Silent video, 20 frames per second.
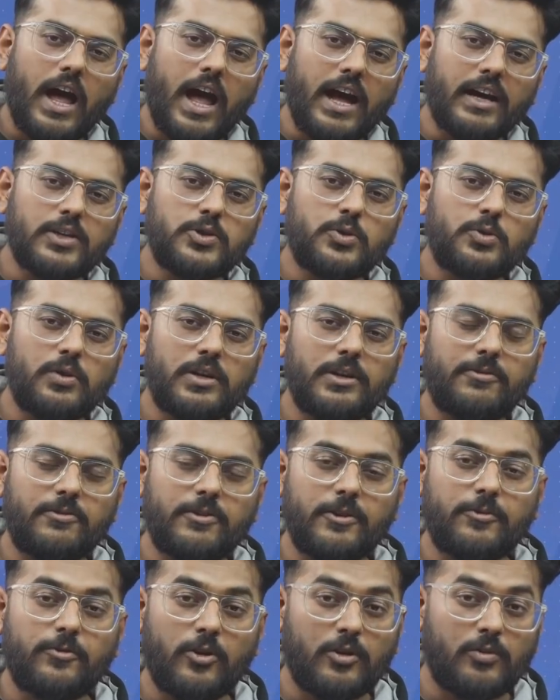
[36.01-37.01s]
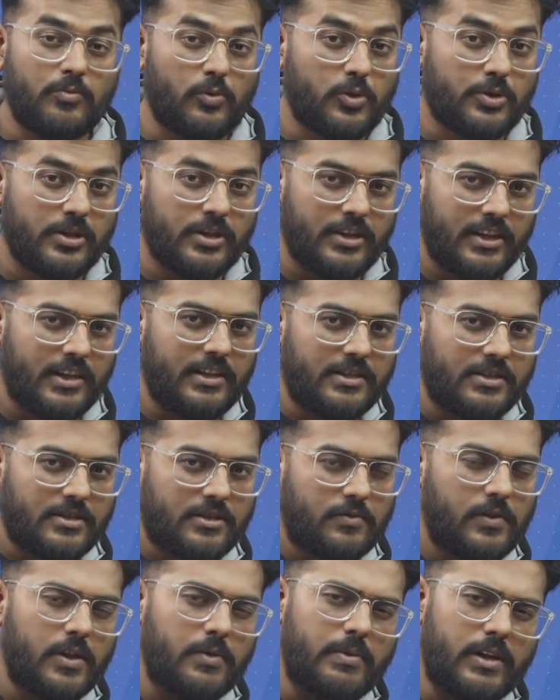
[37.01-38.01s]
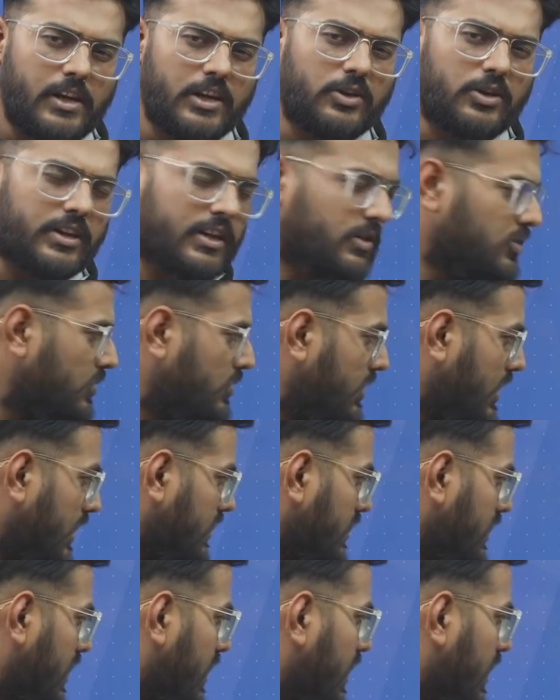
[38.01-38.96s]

actually free fall motion is. We'll be looking into that.